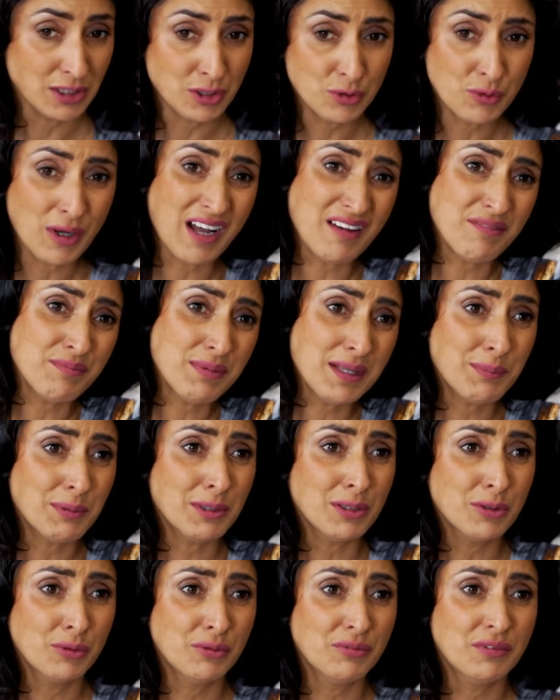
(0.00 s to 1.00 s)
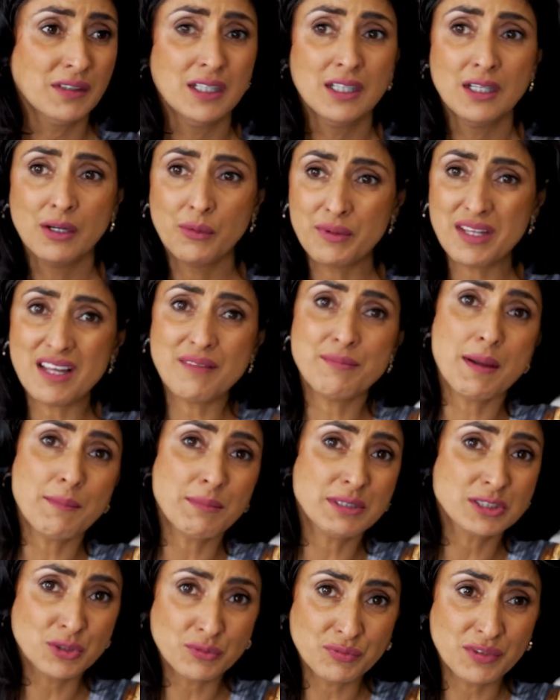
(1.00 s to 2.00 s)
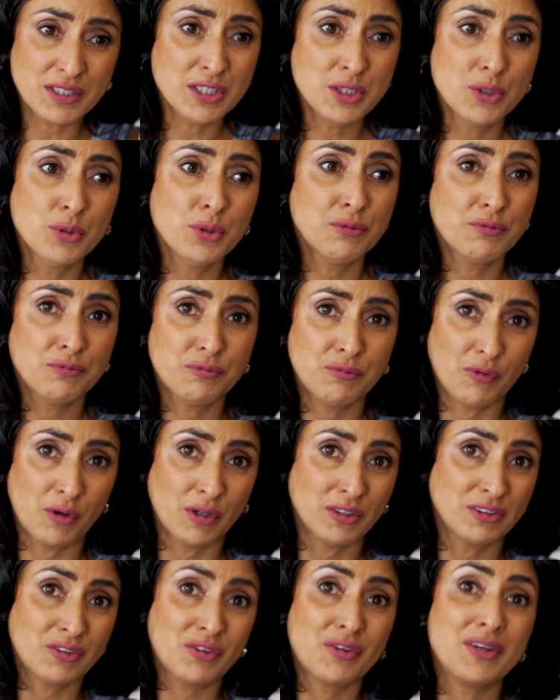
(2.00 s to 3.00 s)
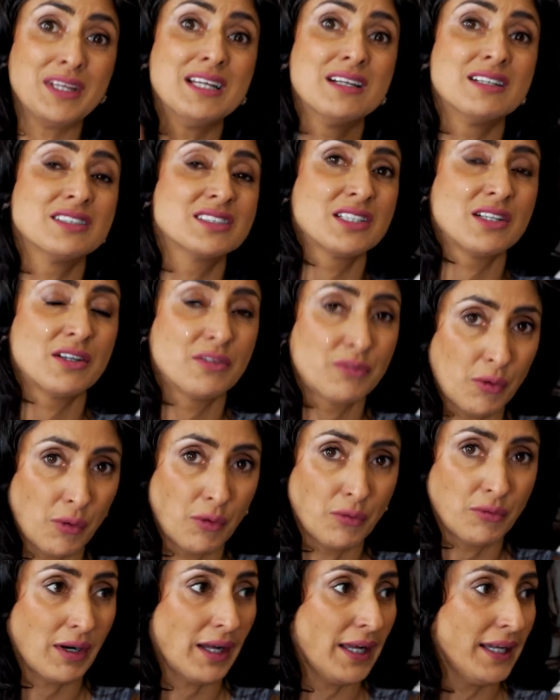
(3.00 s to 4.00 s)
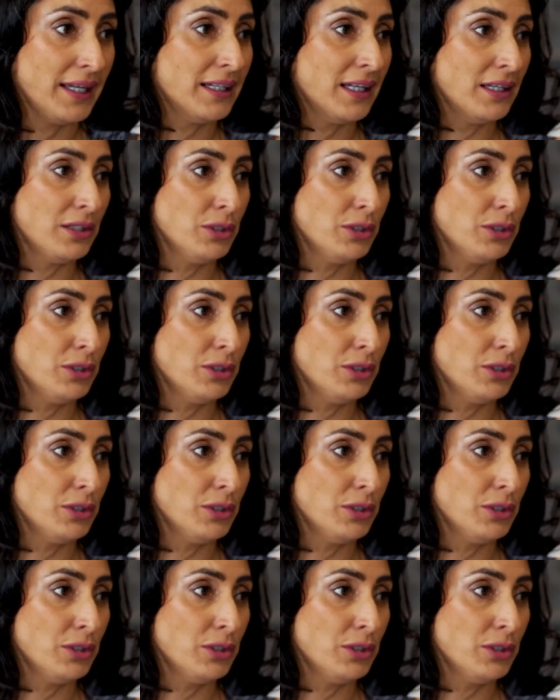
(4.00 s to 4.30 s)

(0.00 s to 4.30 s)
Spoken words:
And you have people we have members who've renewed for 3 years in a row, right?